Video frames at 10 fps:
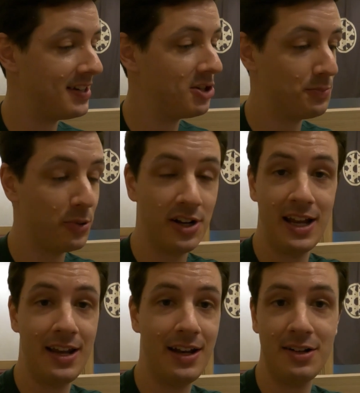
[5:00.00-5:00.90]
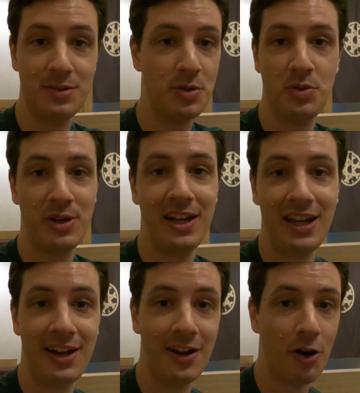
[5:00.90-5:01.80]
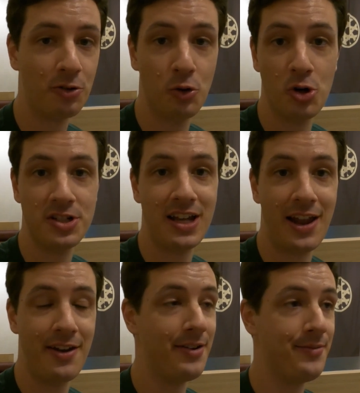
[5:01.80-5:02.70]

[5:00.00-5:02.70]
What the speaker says: they just put it in, like, get it out, cook that.